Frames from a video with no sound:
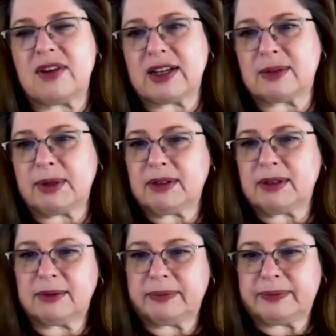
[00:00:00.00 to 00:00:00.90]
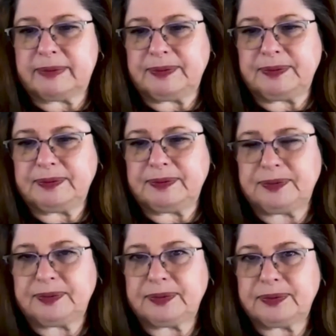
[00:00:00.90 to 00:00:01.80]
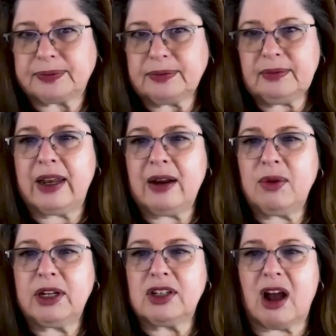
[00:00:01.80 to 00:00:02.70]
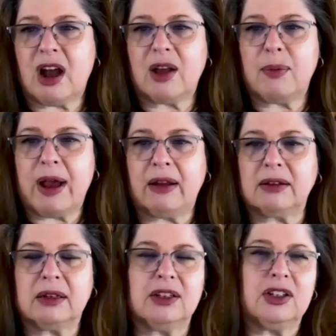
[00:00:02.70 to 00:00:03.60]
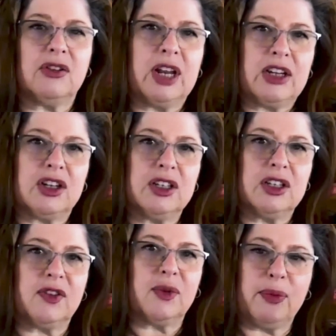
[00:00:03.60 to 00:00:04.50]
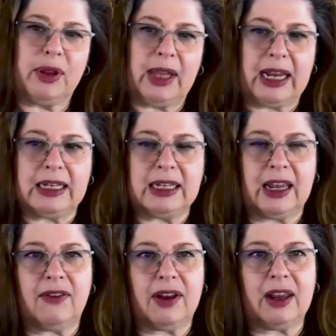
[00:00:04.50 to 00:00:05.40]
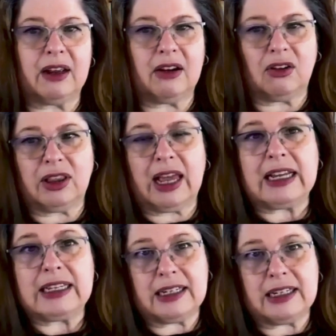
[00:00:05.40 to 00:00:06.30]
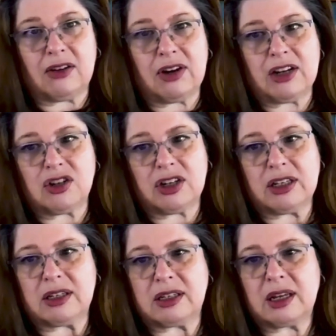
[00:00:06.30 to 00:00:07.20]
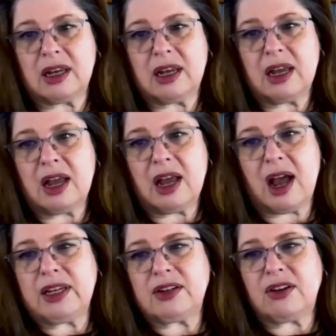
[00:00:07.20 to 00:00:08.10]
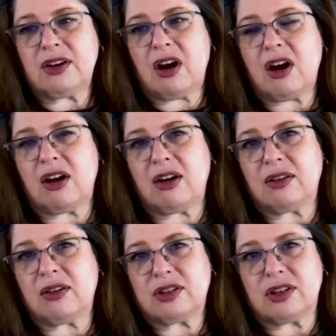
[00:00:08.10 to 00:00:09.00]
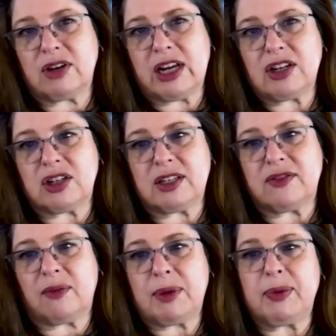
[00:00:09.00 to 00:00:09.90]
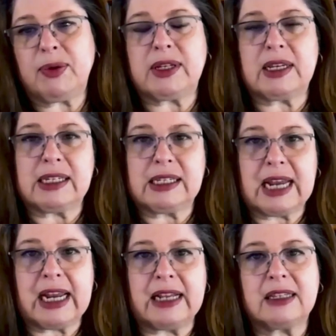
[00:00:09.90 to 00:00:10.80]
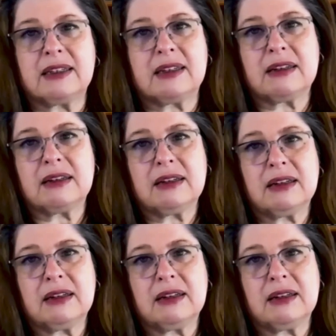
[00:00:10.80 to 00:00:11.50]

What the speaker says: investments. And then I want to talk about donations for planned giving or legacy donations. These are our donations from people's estates